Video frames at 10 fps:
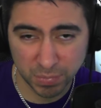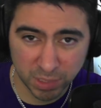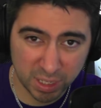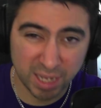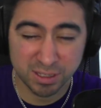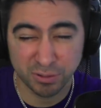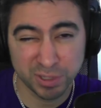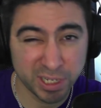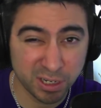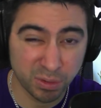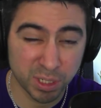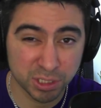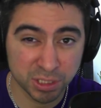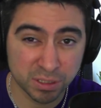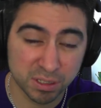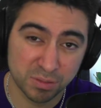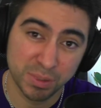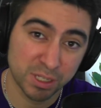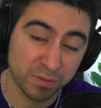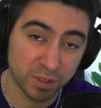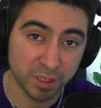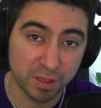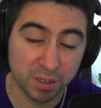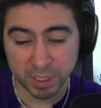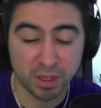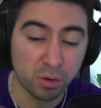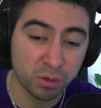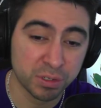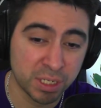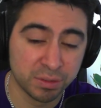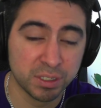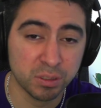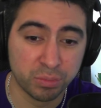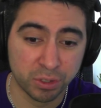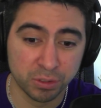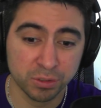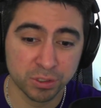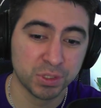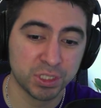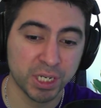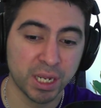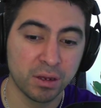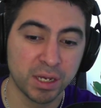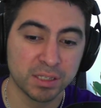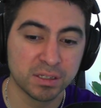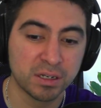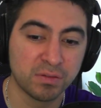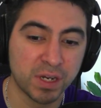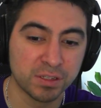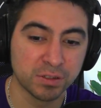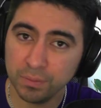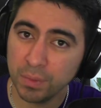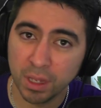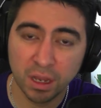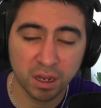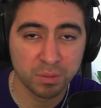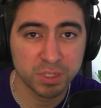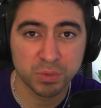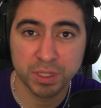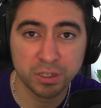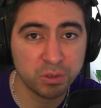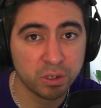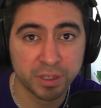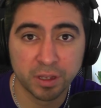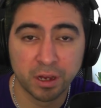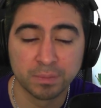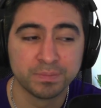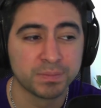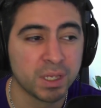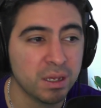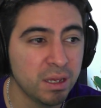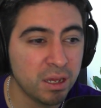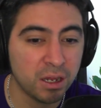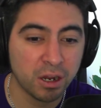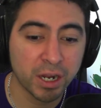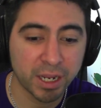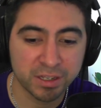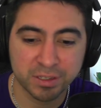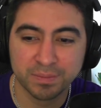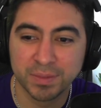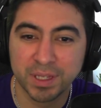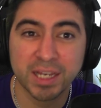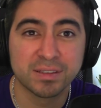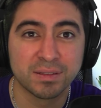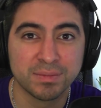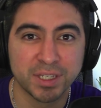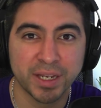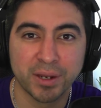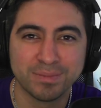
headset related questions, and specifically the Orosound Tile Pros, check out Headset Advisor. It's what they do all day long. All right, guys. Thanks. Take care.